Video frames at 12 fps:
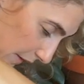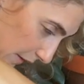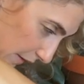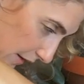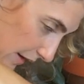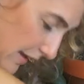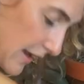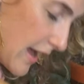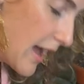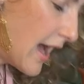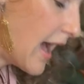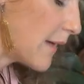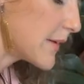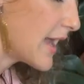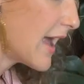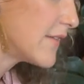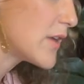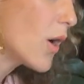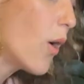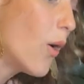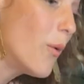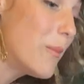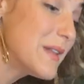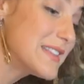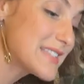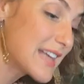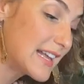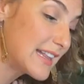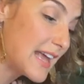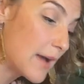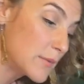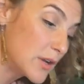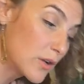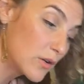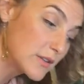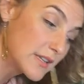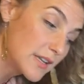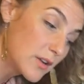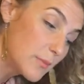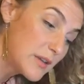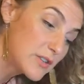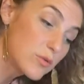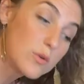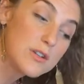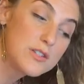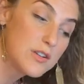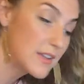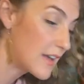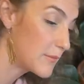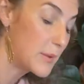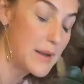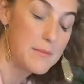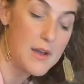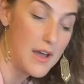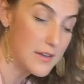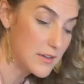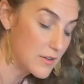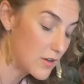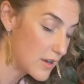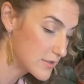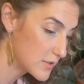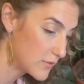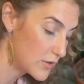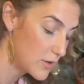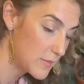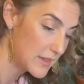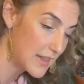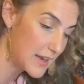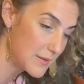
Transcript: Good. I'm going to have you open slightly. I'm going to go a little bit towards your left, but I'm not going to cross over your midline.